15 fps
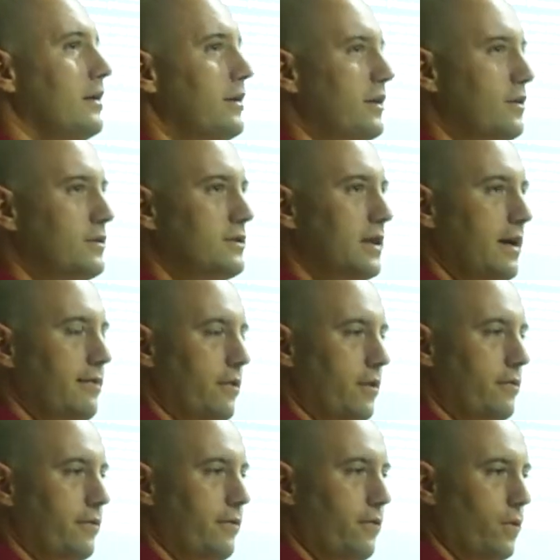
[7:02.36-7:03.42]
They used to have
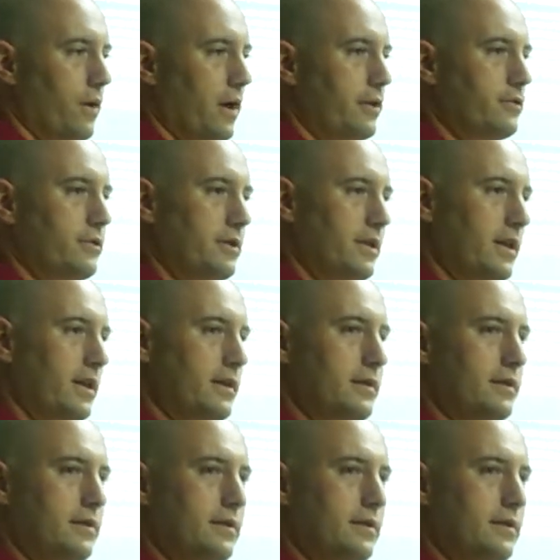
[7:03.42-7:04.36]
over 400 and then